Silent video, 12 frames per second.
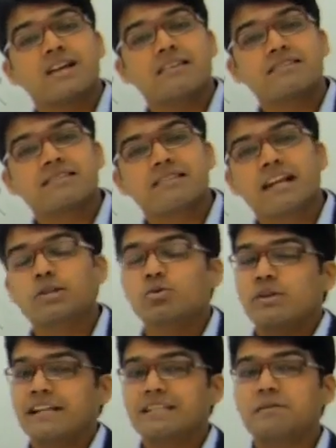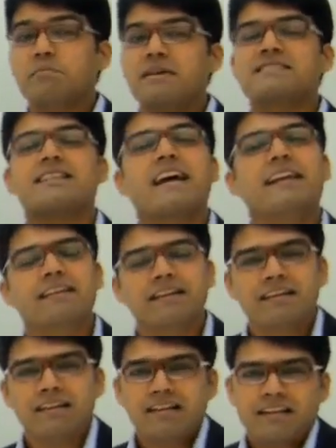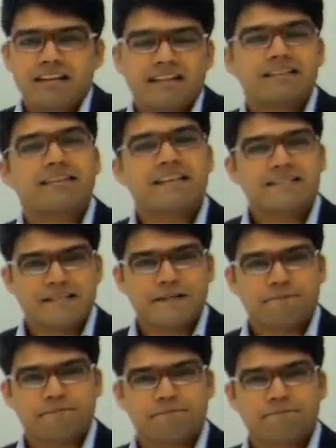chances that you will get the best idea at the right time.